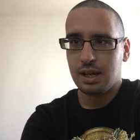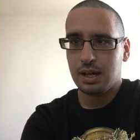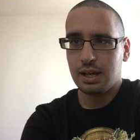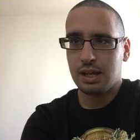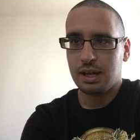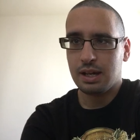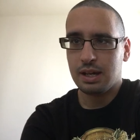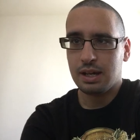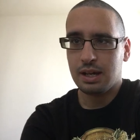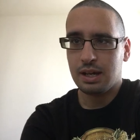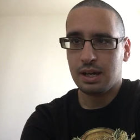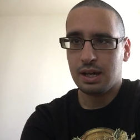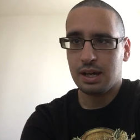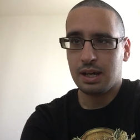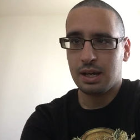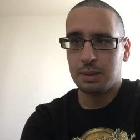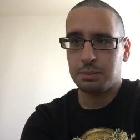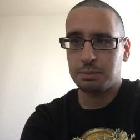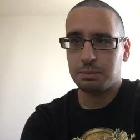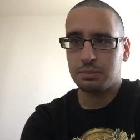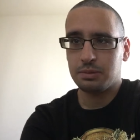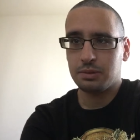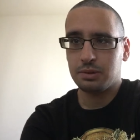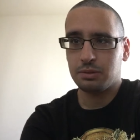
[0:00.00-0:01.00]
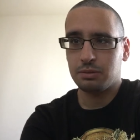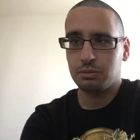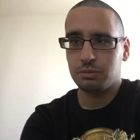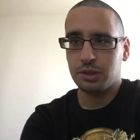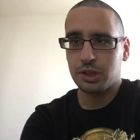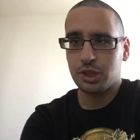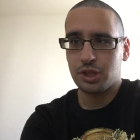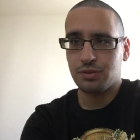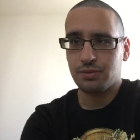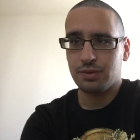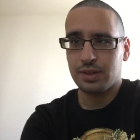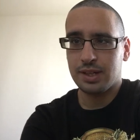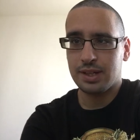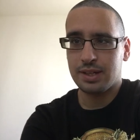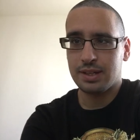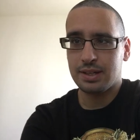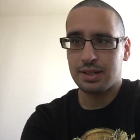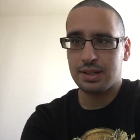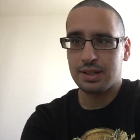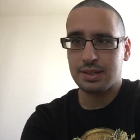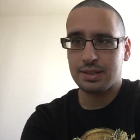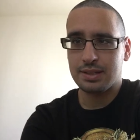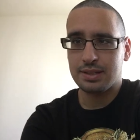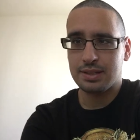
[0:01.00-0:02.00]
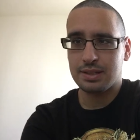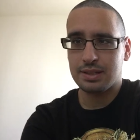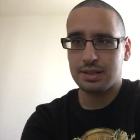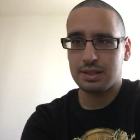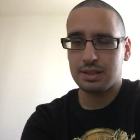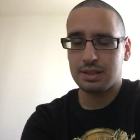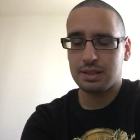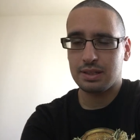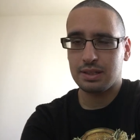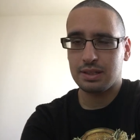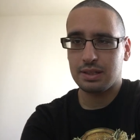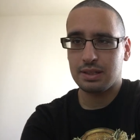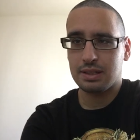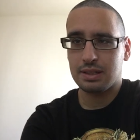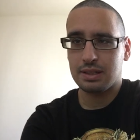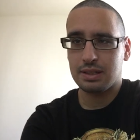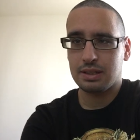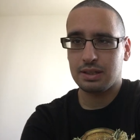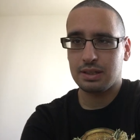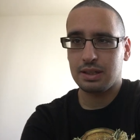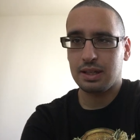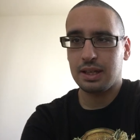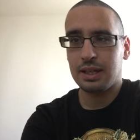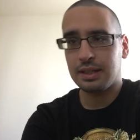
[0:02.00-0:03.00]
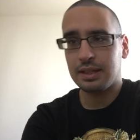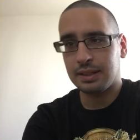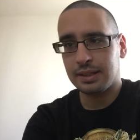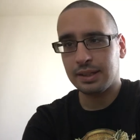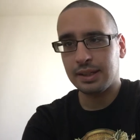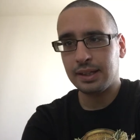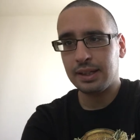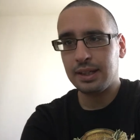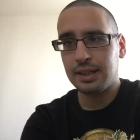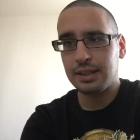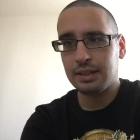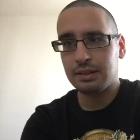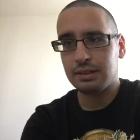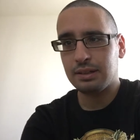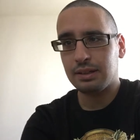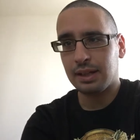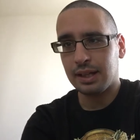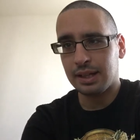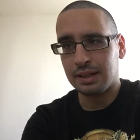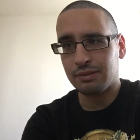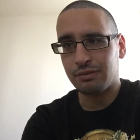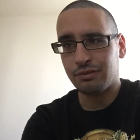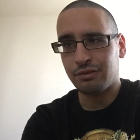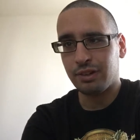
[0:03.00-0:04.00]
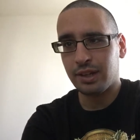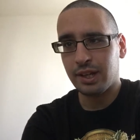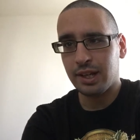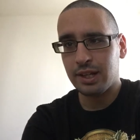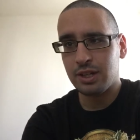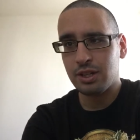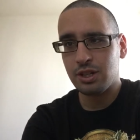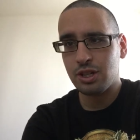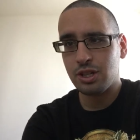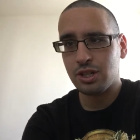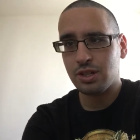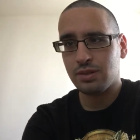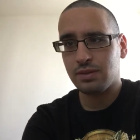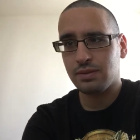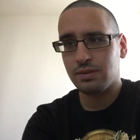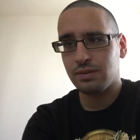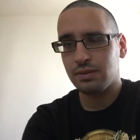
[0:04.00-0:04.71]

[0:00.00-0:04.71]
uh, which was in Greek and French.